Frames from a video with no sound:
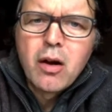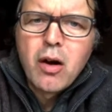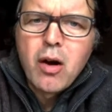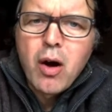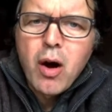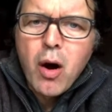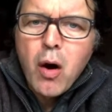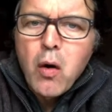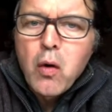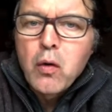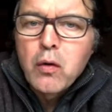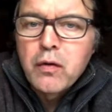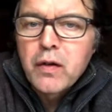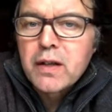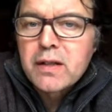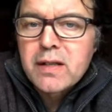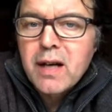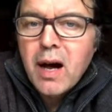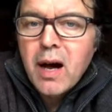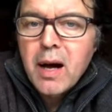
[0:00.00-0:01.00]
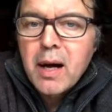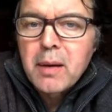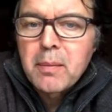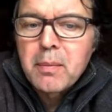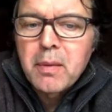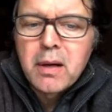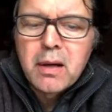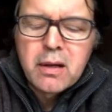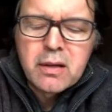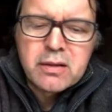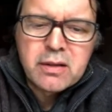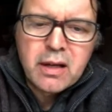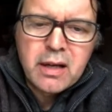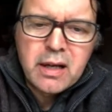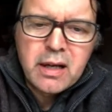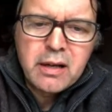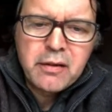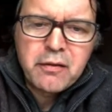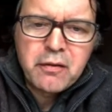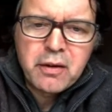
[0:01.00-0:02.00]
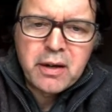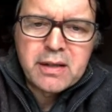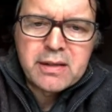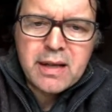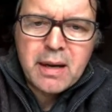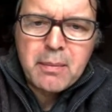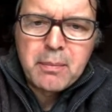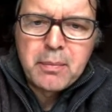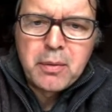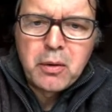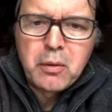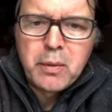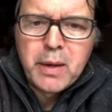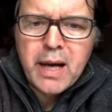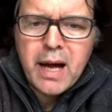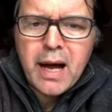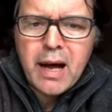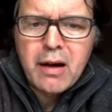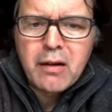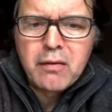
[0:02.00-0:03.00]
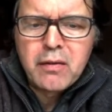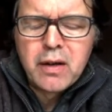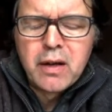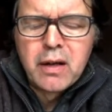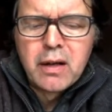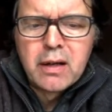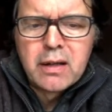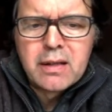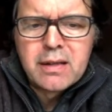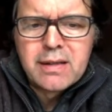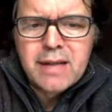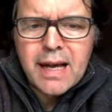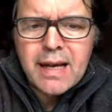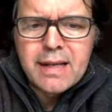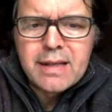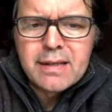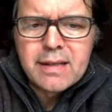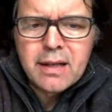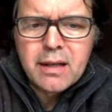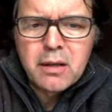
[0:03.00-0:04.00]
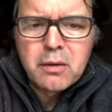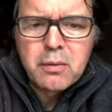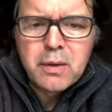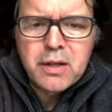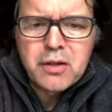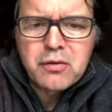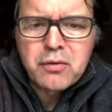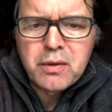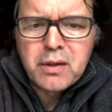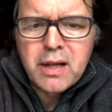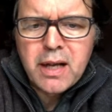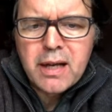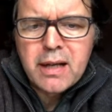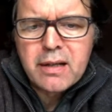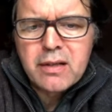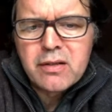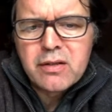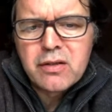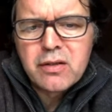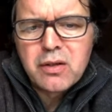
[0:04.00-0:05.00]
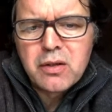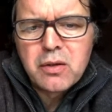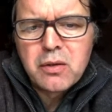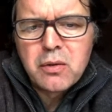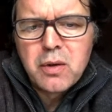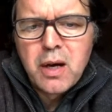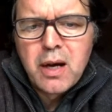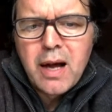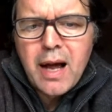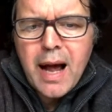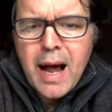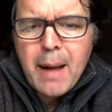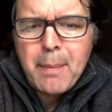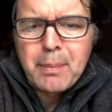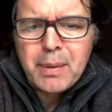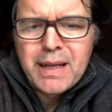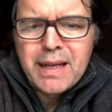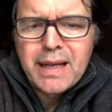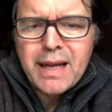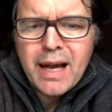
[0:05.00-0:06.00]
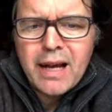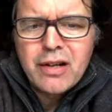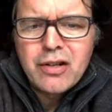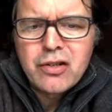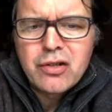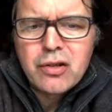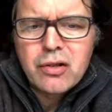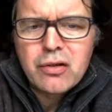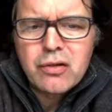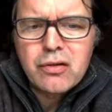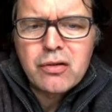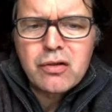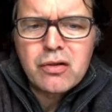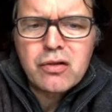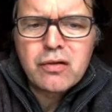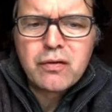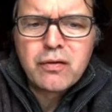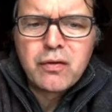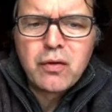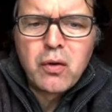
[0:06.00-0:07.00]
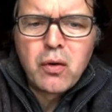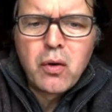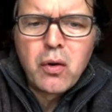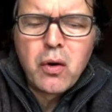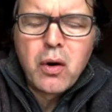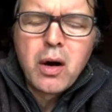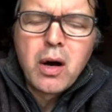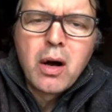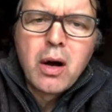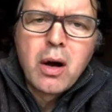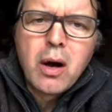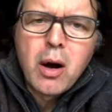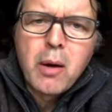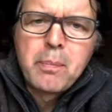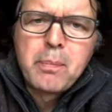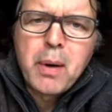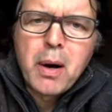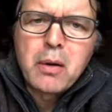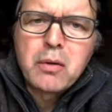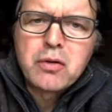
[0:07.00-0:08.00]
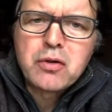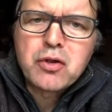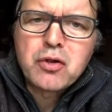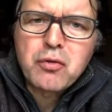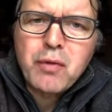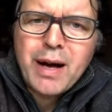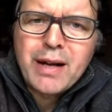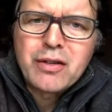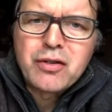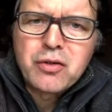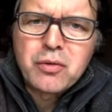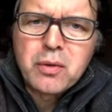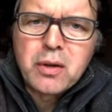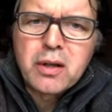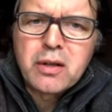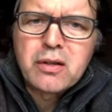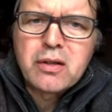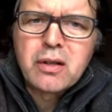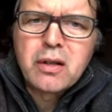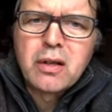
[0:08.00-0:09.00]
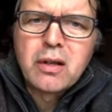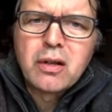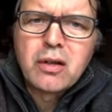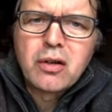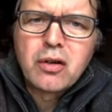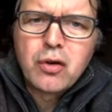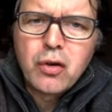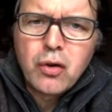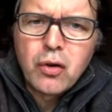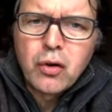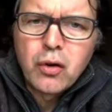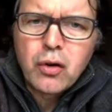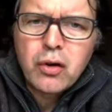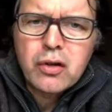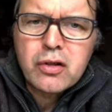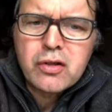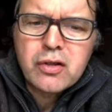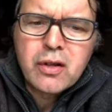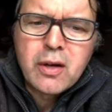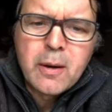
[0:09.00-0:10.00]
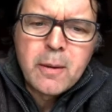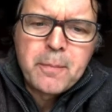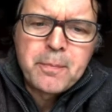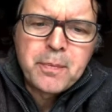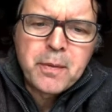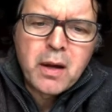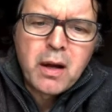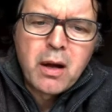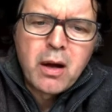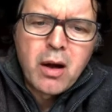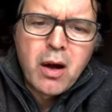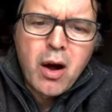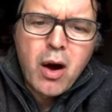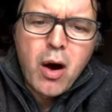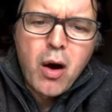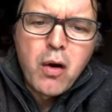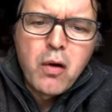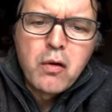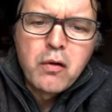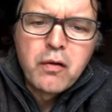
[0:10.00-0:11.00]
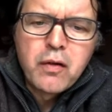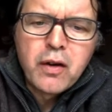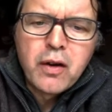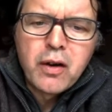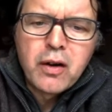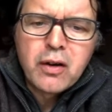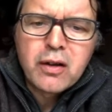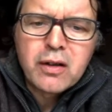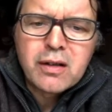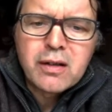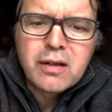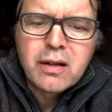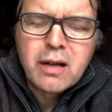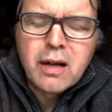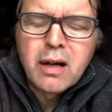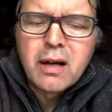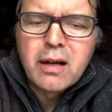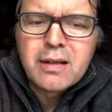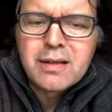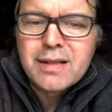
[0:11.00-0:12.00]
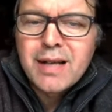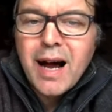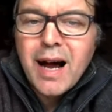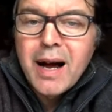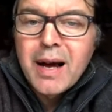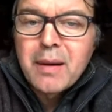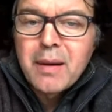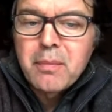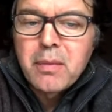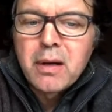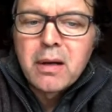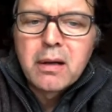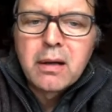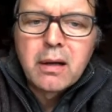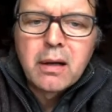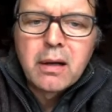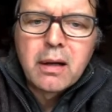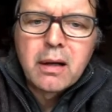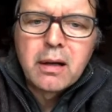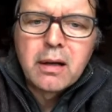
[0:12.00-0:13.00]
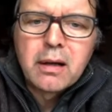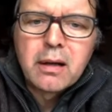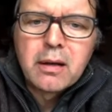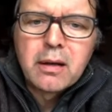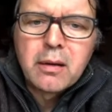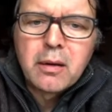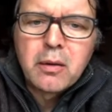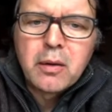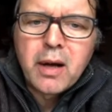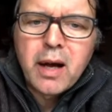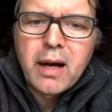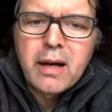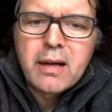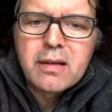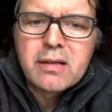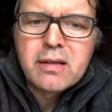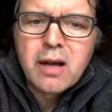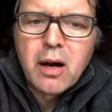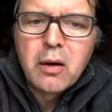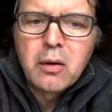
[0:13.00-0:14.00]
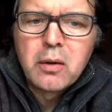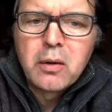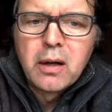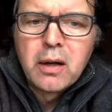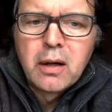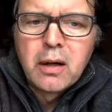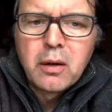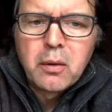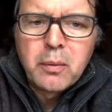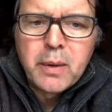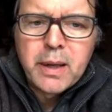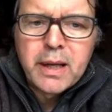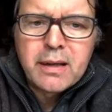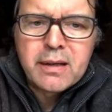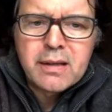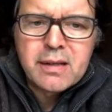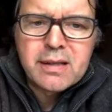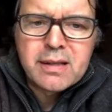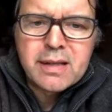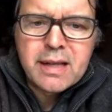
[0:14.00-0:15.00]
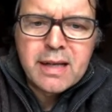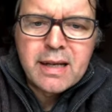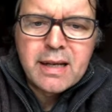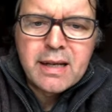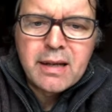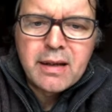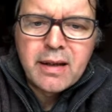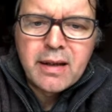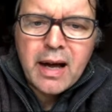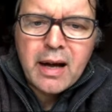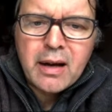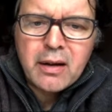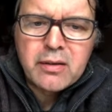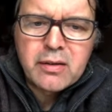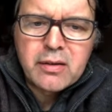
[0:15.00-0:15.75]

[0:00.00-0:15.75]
over time. So here, for example, we have data which relates to applications for a postgraduate course over time. Okay, so we can see that